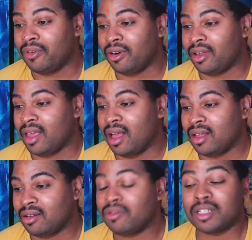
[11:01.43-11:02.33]
her
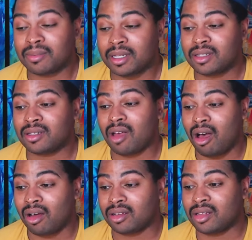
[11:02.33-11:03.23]
Christmas
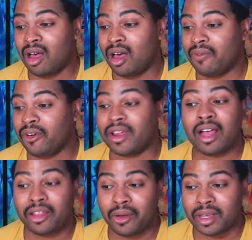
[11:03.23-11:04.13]
songs for
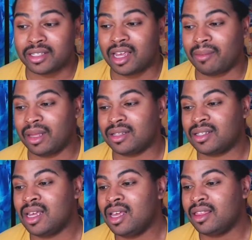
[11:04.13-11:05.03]
karaoke
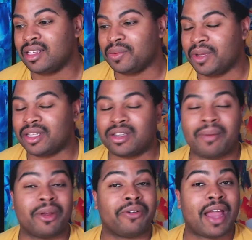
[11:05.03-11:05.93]
segments this week, so
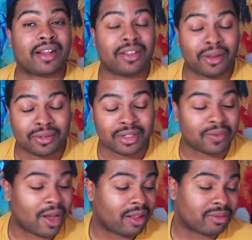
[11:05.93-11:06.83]
I'm gonna react to those as
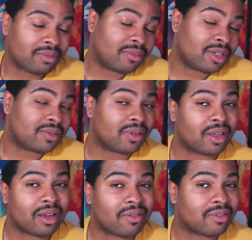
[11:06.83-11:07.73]
well. Might as well
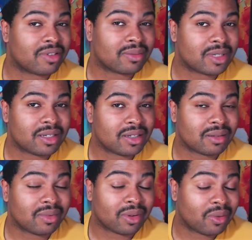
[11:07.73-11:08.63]
kick off the Christmas
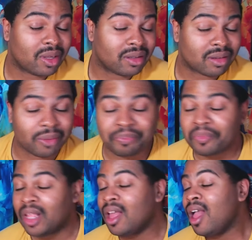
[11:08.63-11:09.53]
season with the Queen. So
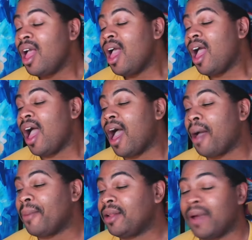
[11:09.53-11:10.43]

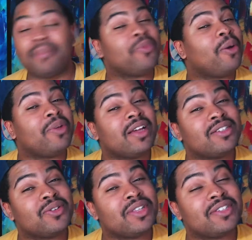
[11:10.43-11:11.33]
anyway, hope you guys
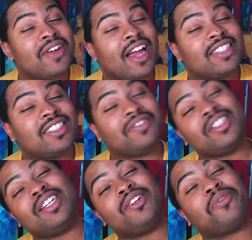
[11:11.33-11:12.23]
enjoyed this reaction. If you
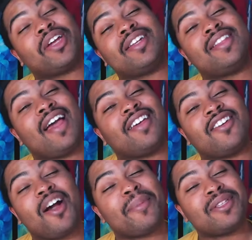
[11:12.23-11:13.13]
did, don't forget to like,
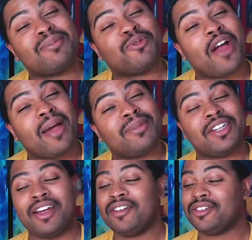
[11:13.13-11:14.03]
comment, subscribe,
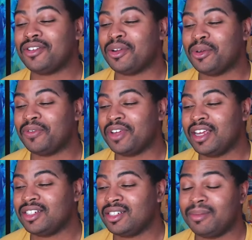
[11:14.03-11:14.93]
share, turn on
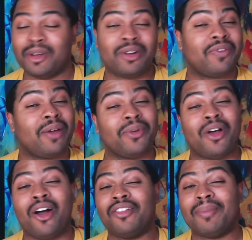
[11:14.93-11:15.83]
notifications to be notified when
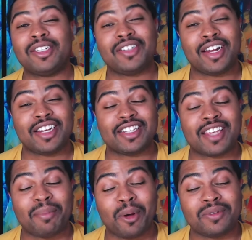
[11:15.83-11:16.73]
all of my shenanigans
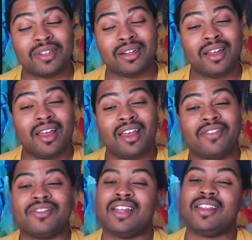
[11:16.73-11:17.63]
get posted. If
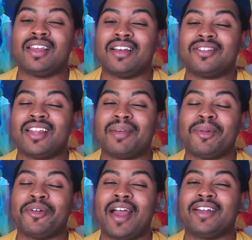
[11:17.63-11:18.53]
there's anything else you'd like me
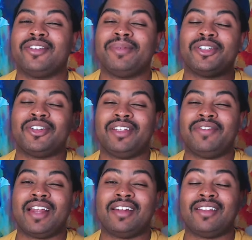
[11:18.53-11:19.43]
to react to, be sure to leave
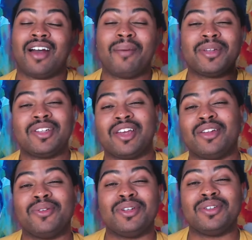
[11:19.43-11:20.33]
it down in the comments. I'll get
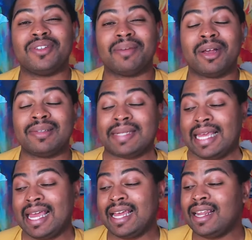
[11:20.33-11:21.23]
to it as soon as I possibly
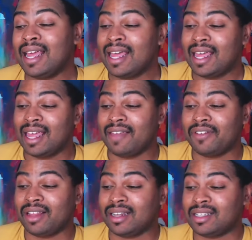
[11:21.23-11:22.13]
can. If
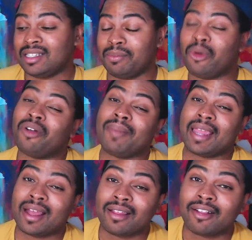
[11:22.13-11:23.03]
you'd like to see more of my
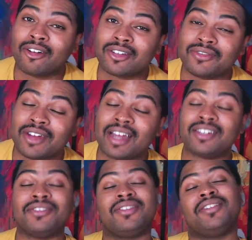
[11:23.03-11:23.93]
Kelly Clarkson
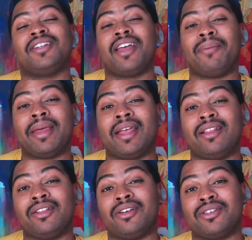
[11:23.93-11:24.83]
reactions, you can check out my
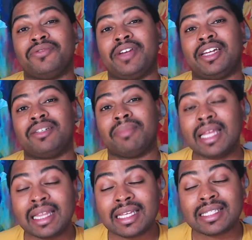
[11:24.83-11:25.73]
Kelly Clarkson reaction
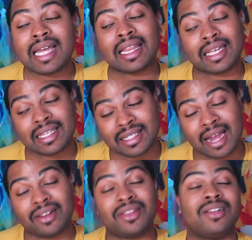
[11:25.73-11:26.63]
playlist. That link is
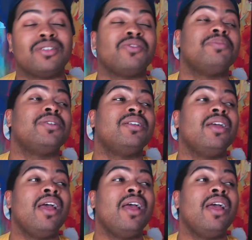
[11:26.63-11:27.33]
down in the description.